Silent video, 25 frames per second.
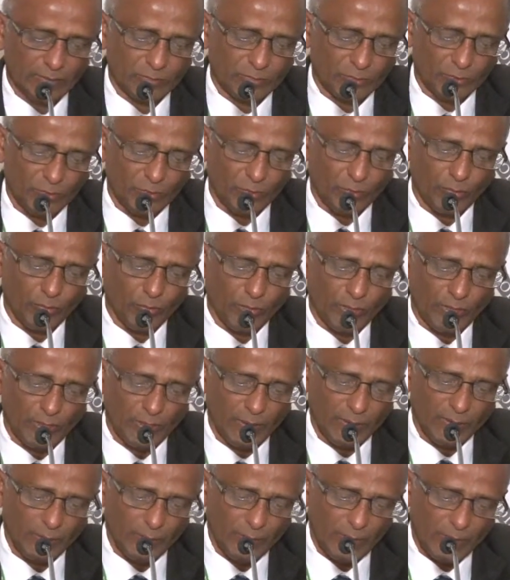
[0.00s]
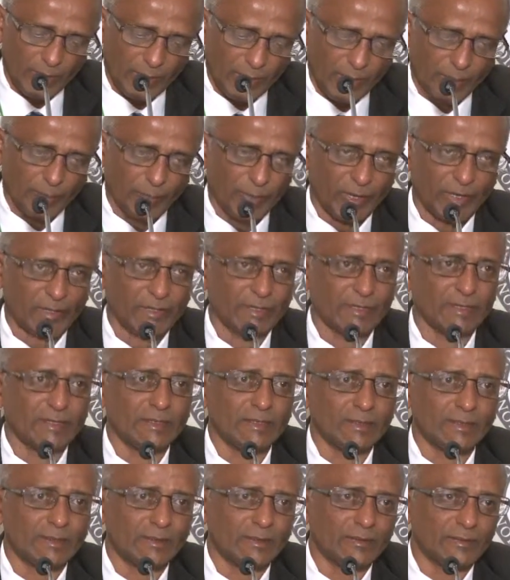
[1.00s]
But
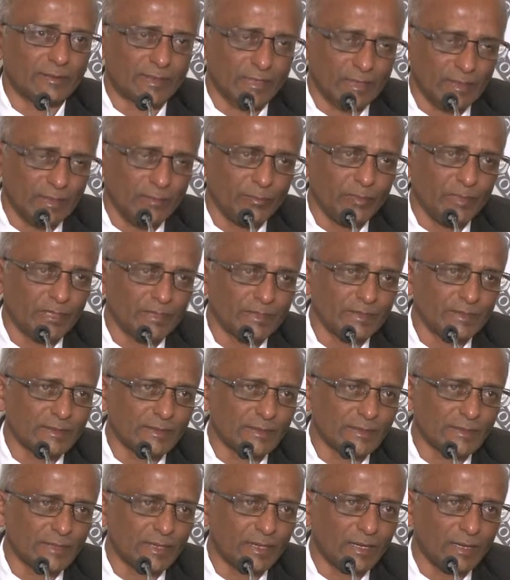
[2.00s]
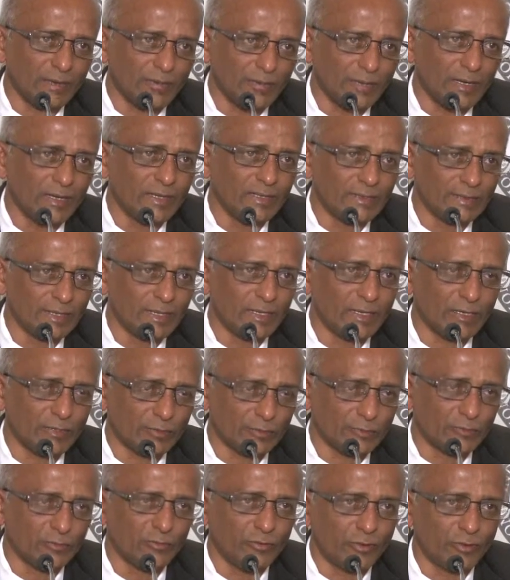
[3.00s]
certain businesses the government decided
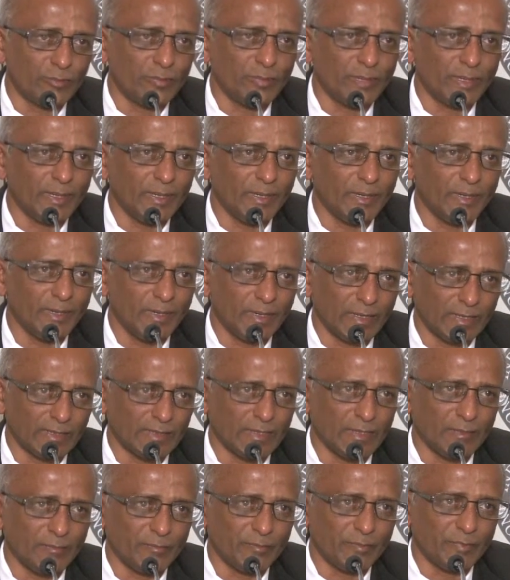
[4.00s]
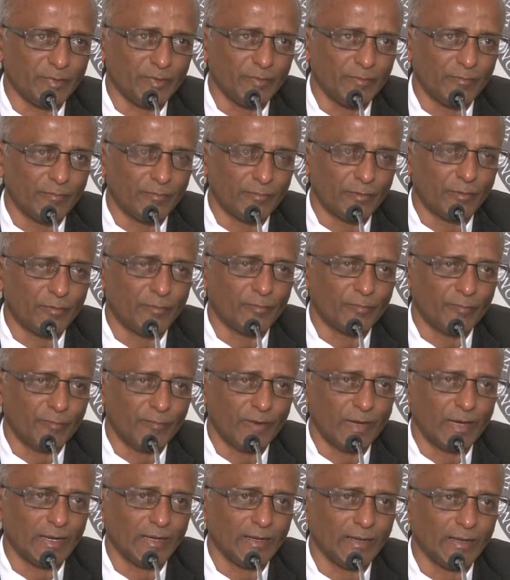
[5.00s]
should not be exempt from
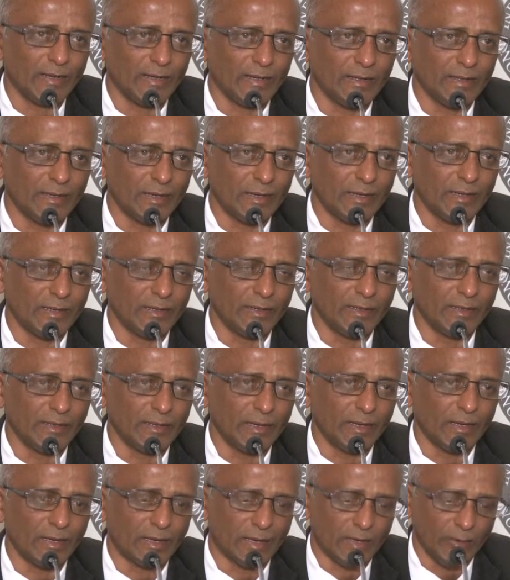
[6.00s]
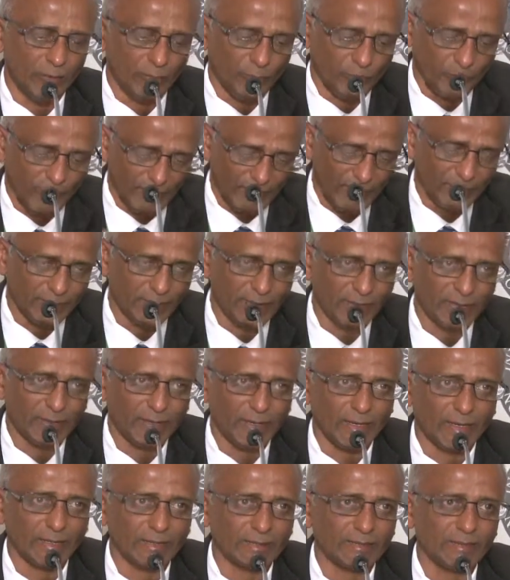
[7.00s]
filing or paying the
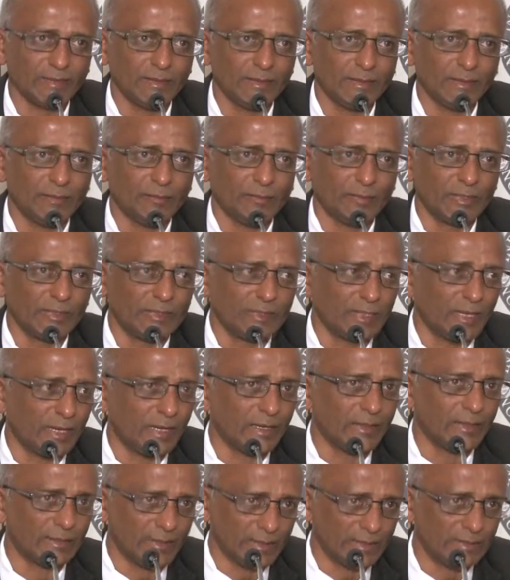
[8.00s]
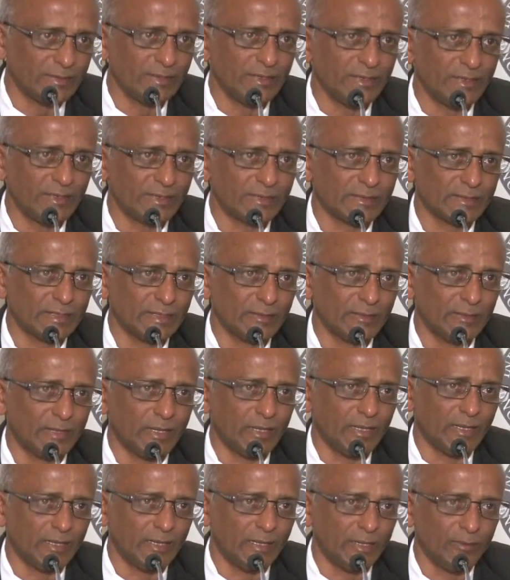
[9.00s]
tax, which like taxi industry,
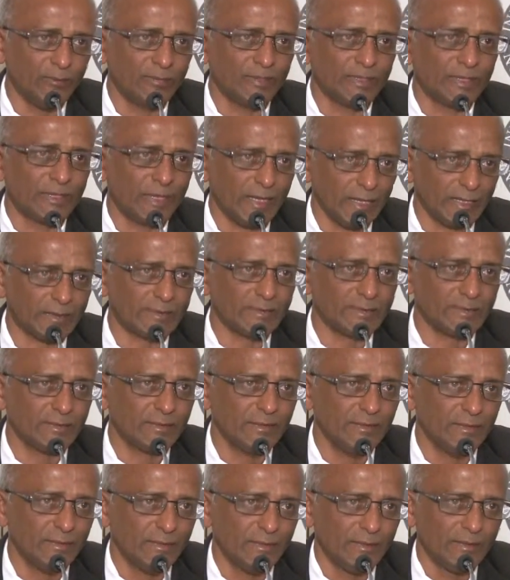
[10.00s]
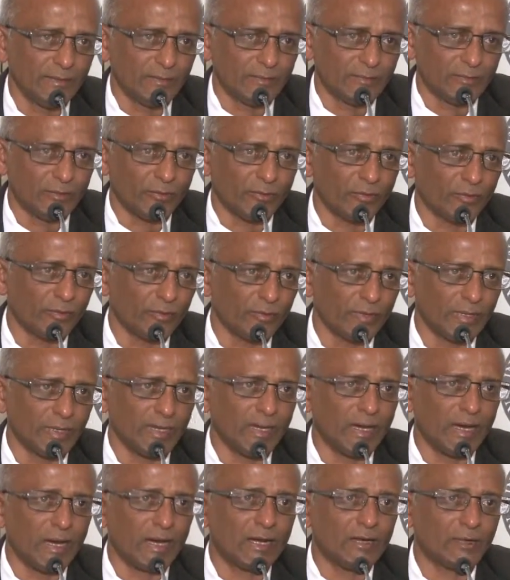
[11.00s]
they deal with cash. So
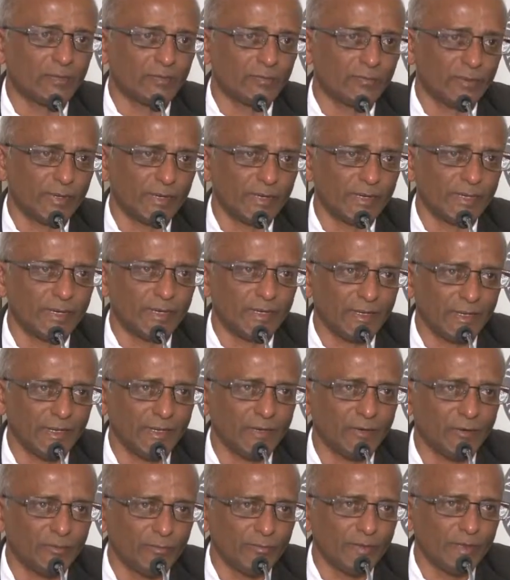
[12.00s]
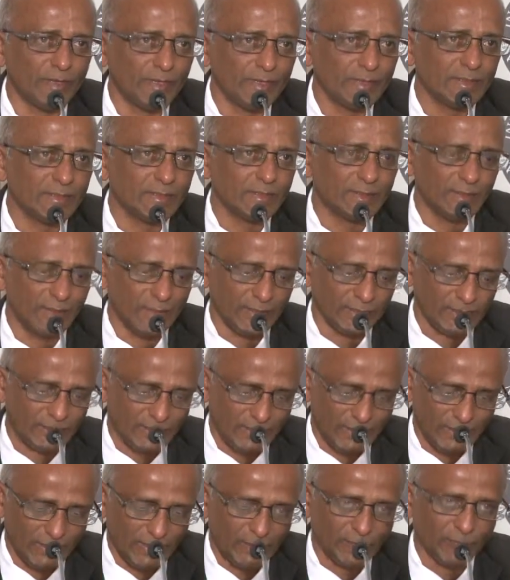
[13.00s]
regardless what their turnover is, they
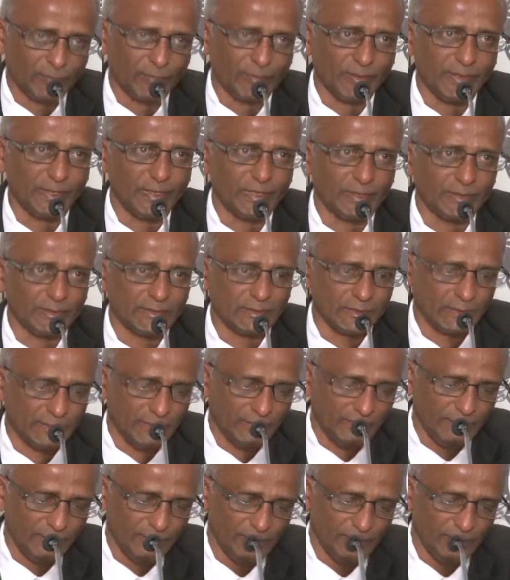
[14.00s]
still have to be registered.